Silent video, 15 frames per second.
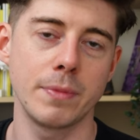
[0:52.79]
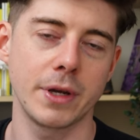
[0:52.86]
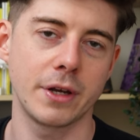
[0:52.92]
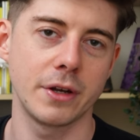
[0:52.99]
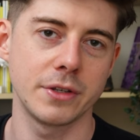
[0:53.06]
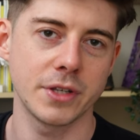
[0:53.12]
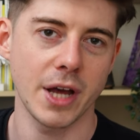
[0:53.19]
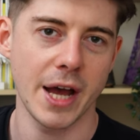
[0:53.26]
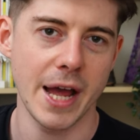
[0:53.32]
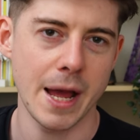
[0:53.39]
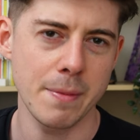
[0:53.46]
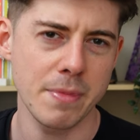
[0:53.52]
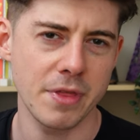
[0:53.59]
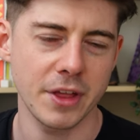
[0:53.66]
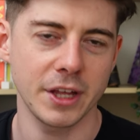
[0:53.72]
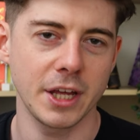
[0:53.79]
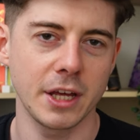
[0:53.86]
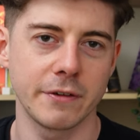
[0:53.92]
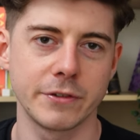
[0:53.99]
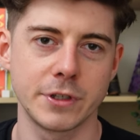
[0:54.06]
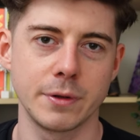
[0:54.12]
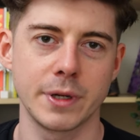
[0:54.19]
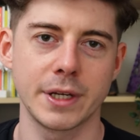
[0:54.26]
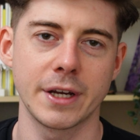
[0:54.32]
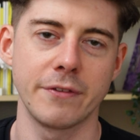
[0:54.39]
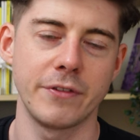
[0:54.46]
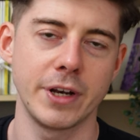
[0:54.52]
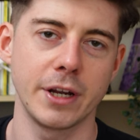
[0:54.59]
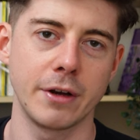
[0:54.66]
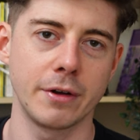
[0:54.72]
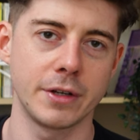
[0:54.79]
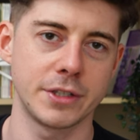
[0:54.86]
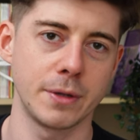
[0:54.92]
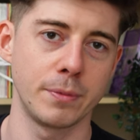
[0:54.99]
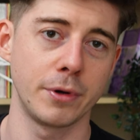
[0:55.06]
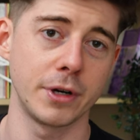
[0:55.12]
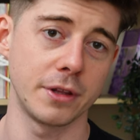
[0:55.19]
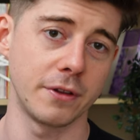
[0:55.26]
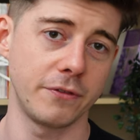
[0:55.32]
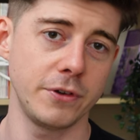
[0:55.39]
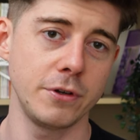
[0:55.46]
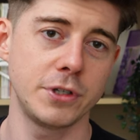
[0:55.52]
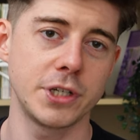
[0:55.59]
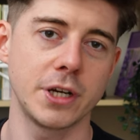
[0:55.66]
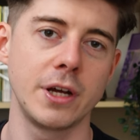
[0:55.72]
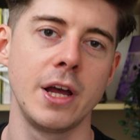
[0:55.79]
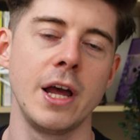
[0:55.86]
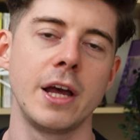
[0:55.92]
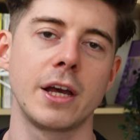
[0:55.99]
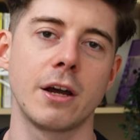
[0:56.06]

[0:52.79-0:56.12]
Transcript: because I am thinking of doing a video at some point in the future